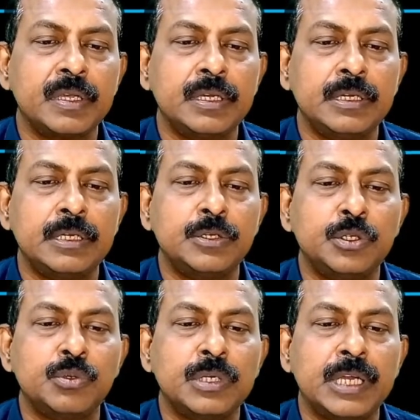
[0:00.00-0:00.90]

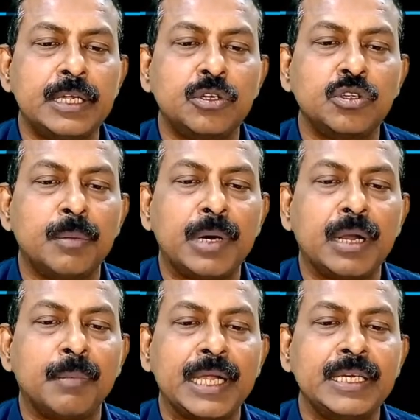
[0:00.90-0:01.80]
into 10 to the power
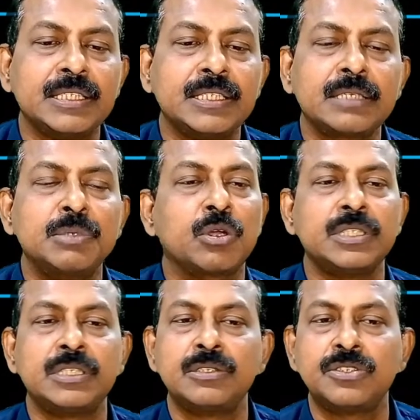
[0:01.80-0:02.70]
minus 6, because it
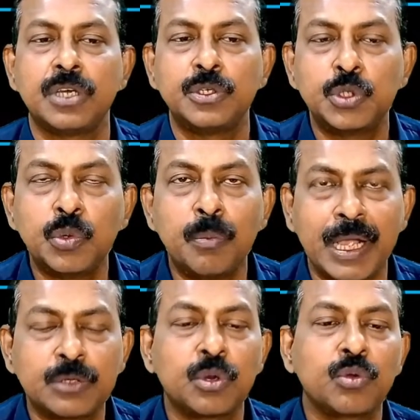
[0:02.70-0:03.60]
is 2
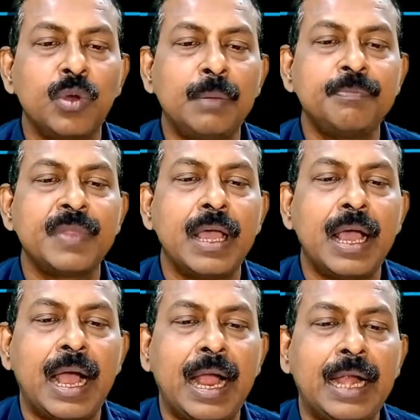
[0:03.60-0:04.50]
microcoulomb,
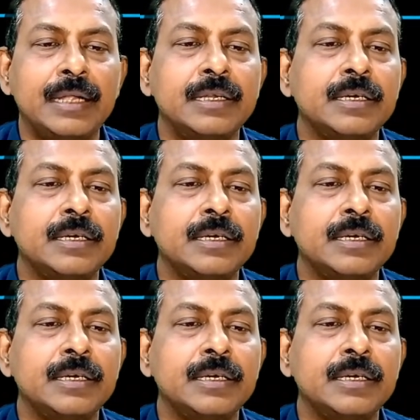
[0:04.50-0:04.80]
and